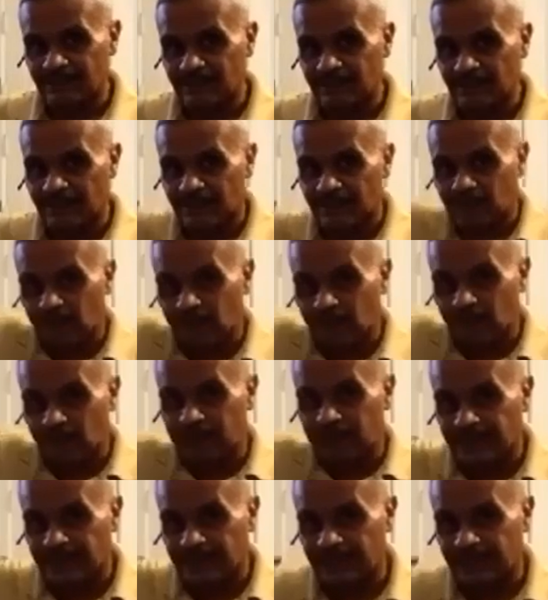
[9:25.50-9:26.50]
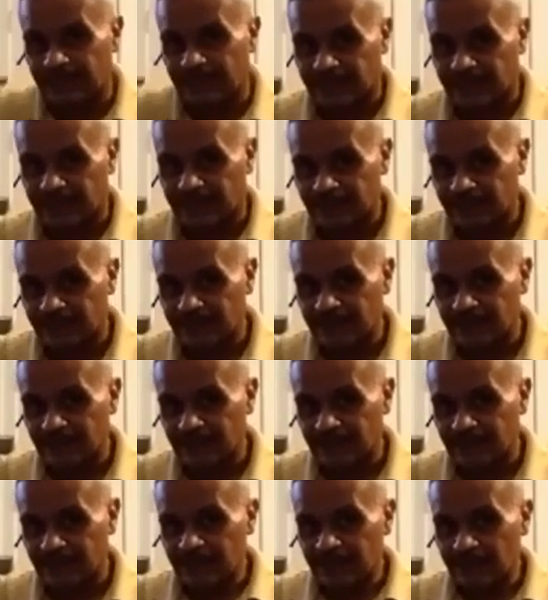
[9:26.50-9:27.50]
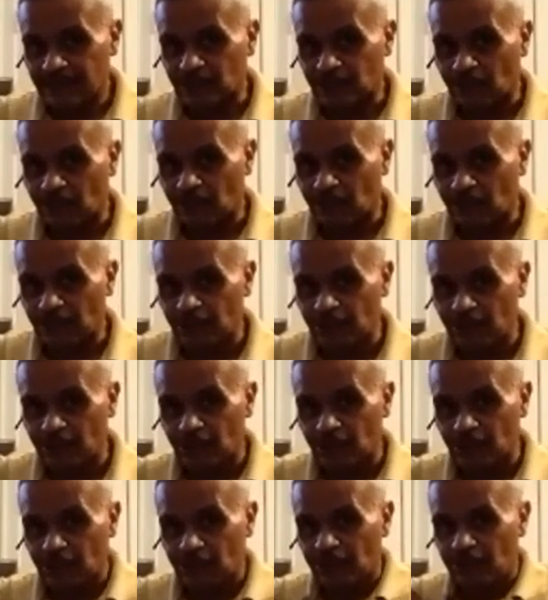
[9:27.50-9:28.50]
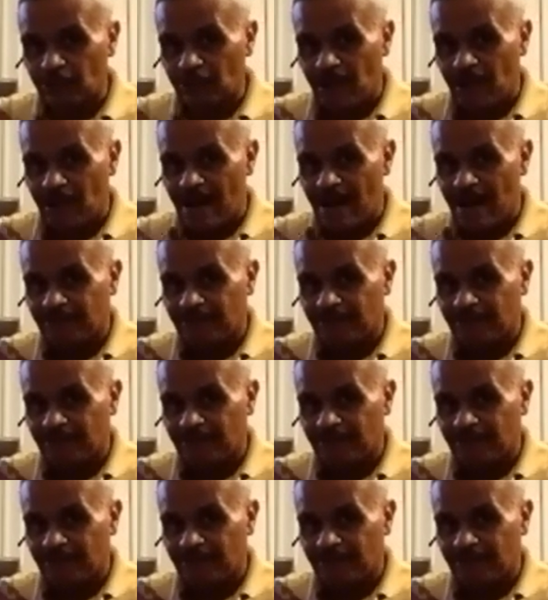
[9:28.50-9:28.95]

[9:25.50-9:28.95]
You're not doing this. So you have